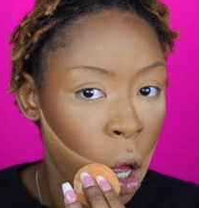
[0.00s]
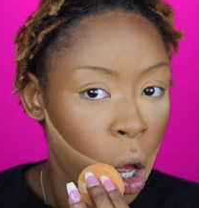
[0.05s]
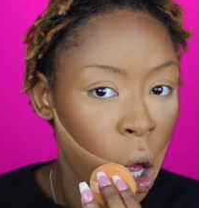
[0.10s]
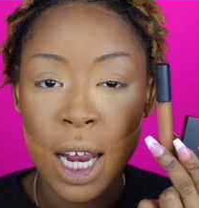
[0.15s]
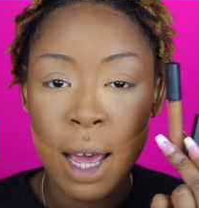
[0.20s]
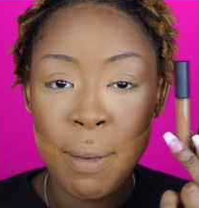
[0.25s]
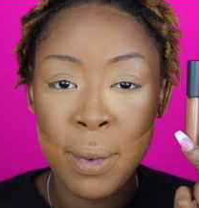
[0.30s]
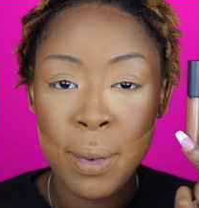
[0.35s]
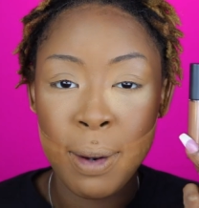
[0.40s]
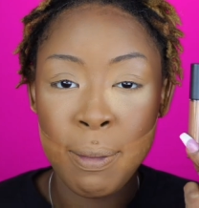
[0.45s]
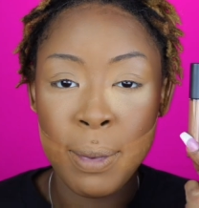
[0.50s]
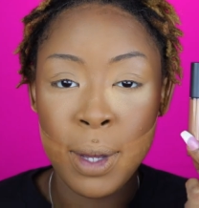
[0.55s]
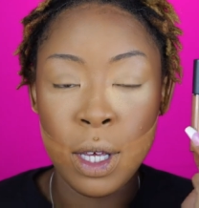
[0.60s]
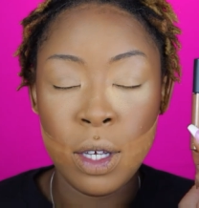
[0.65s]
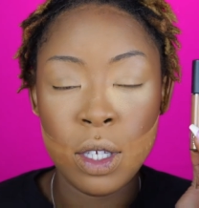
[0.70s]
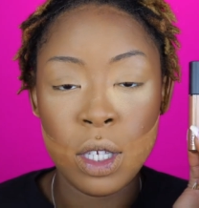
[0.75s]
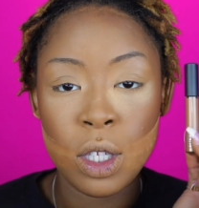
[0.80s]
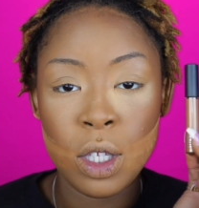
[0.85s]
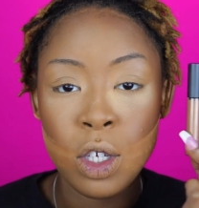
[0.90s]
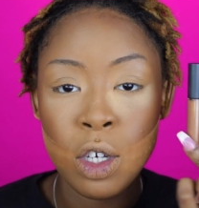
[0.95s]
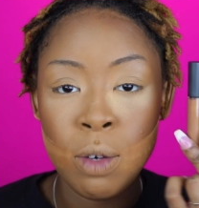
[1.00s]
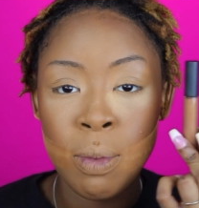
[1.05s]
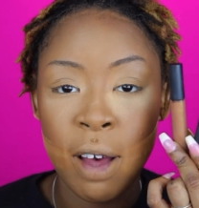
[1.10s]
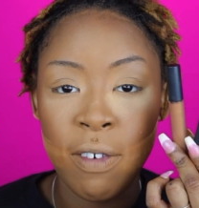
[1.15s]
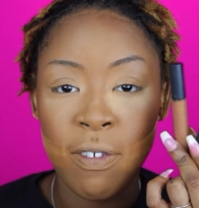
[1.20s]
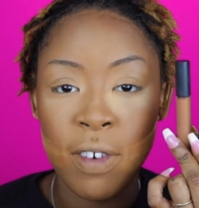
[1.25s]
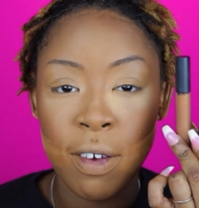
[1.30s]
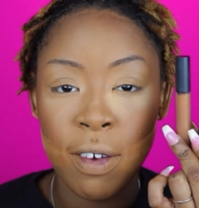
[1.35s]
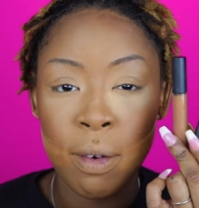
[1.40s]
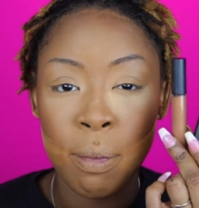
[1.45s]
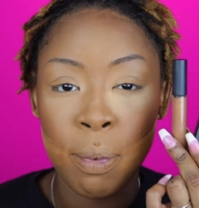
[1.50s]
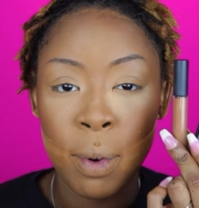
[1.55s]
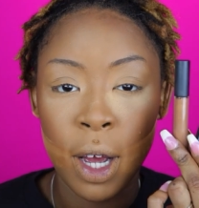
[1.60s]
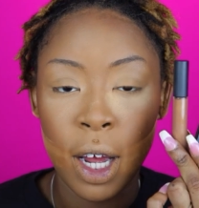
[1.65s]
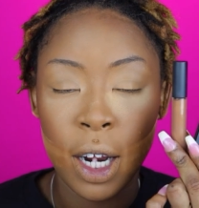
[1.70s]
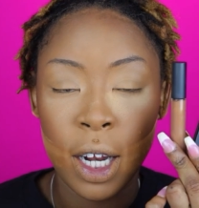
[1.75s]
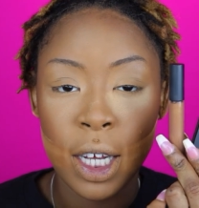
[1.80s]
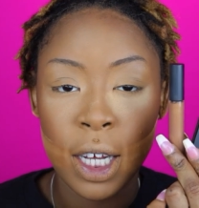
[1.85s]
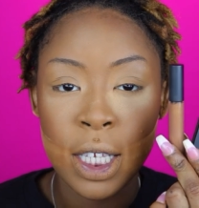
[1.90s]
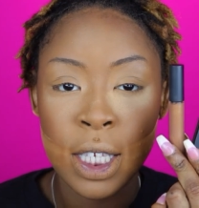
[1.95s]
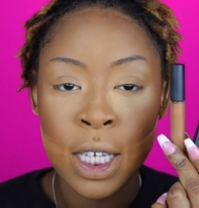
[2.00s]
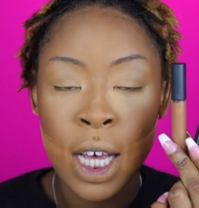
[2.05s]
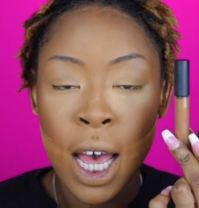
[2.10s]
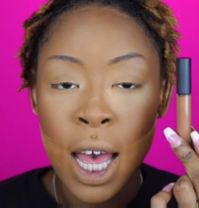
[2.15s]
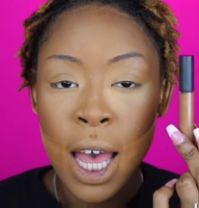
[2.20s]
I'm going to be using two of my favorite products.